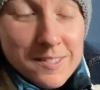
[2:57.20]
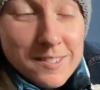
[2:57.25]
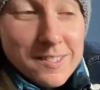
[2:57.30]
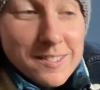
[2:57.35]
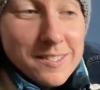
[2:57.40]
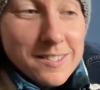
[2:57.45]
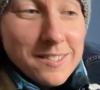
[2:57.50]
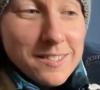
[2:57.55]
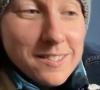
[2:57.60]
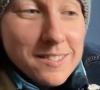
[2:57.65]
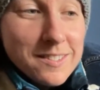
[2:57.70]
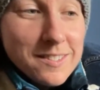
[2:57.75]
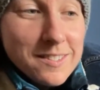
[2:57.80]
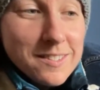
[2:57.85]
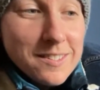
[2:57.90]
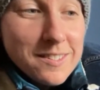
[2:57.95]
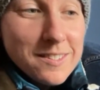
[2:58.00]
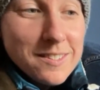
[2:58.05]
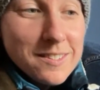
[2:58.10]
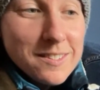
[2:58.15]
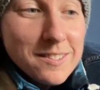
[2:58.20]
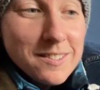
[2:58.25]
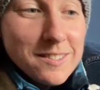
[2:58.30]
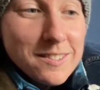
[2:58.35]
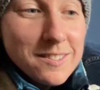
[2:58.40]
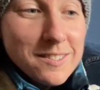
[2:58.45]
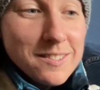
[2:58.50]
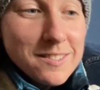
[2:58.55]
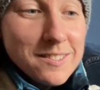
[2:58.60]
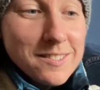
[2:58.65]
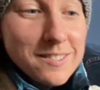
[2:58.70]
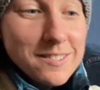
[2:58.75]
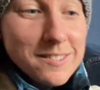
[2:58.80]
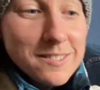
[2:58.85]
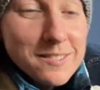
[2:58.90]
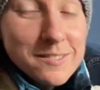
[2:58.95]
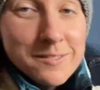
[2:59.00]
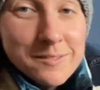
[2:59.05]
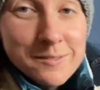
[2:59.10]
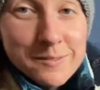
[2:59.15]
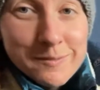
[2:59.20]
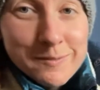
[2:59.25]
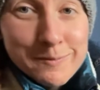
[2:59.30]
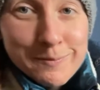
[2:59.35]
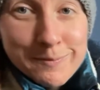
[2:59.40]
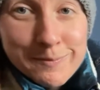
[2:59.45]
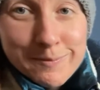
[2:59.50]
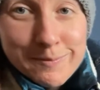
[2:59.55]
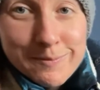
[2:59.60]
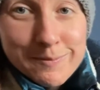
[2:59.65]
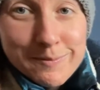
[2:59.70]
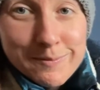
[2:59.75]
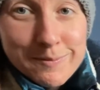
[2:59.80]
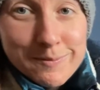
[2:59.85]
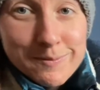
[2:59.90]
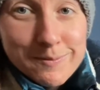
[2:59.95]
Nobody speaks.